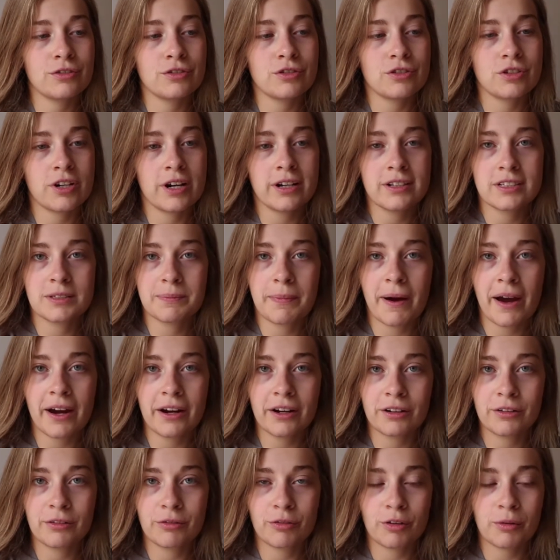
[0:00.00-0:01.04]

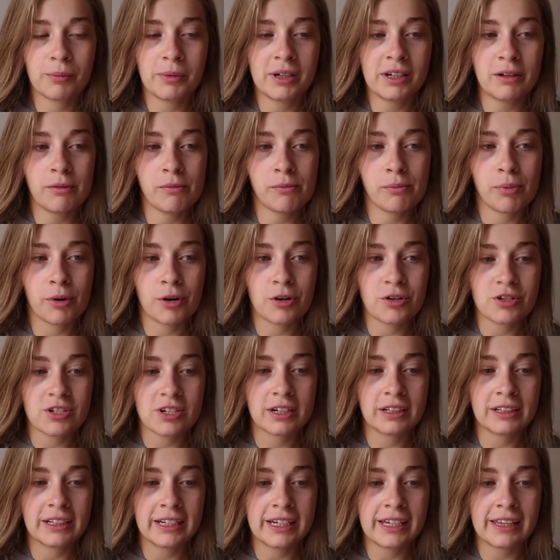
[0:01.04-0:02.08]
transpired for me
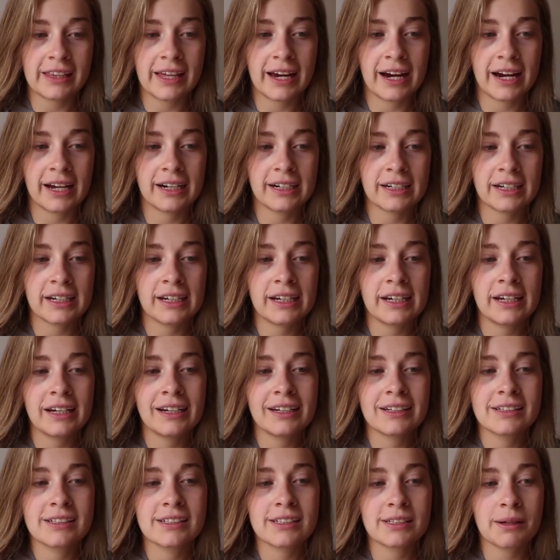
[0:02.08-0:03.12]
personally that
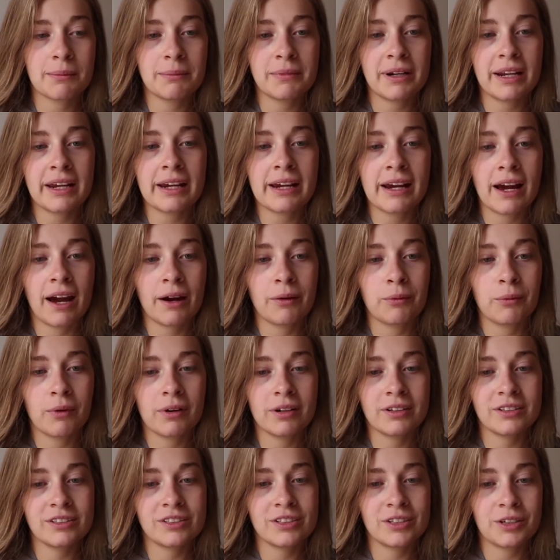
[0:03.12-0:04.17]
someday I
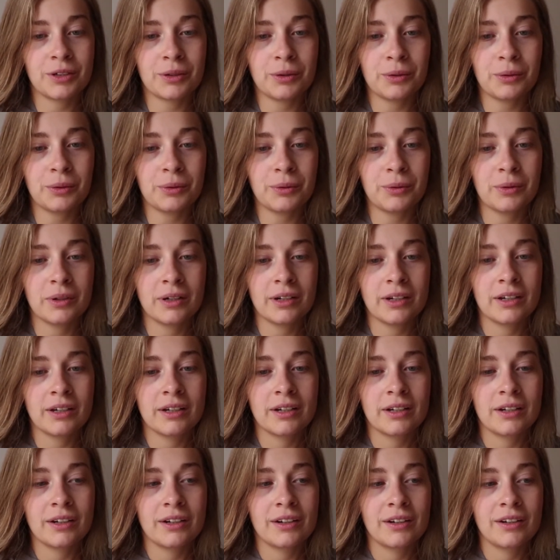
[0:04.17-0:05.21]
want to
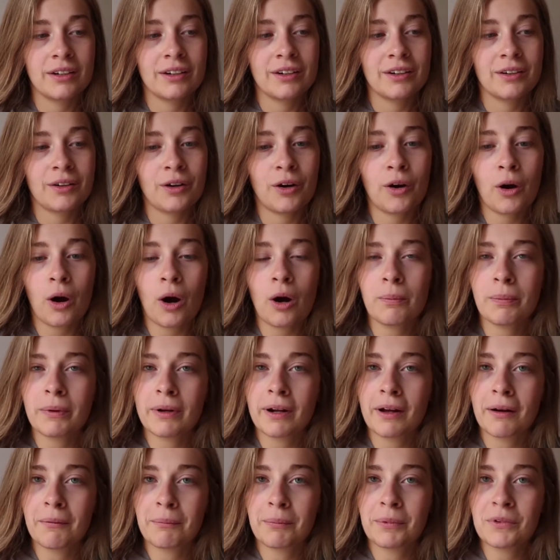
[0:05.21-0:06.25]
open
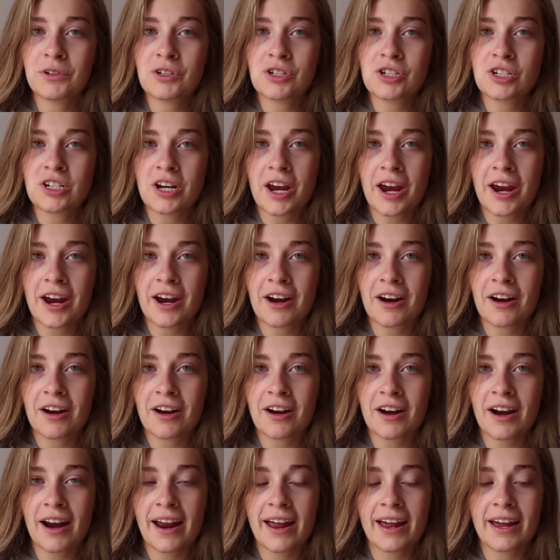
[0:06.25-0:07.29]
up and
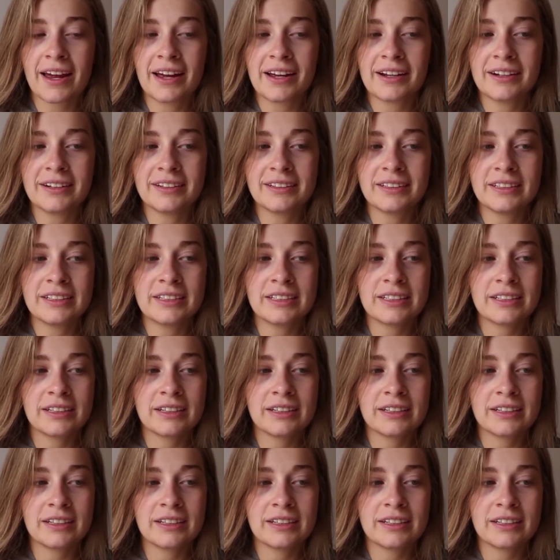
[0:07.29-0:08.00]
share and,